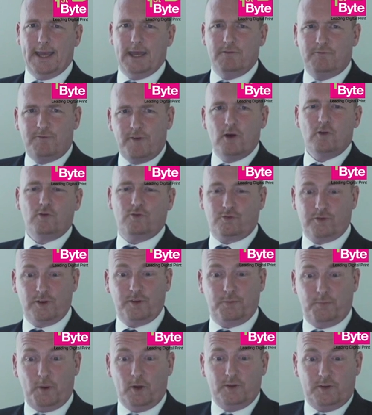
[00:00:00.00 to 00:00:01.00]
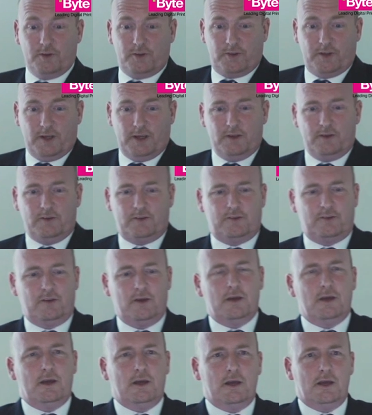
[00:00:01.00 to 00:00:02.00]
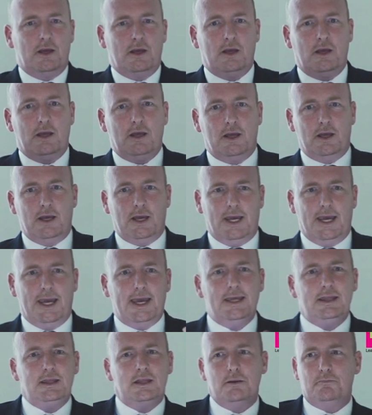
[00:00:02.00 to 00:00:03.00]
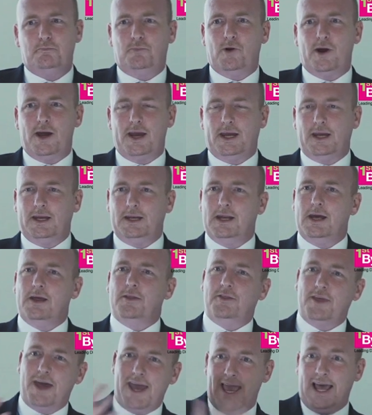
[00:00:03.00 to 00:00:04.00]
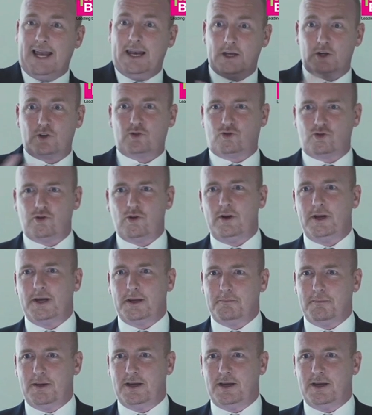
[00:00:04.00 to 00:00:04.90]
evokes responses in the brain that electronic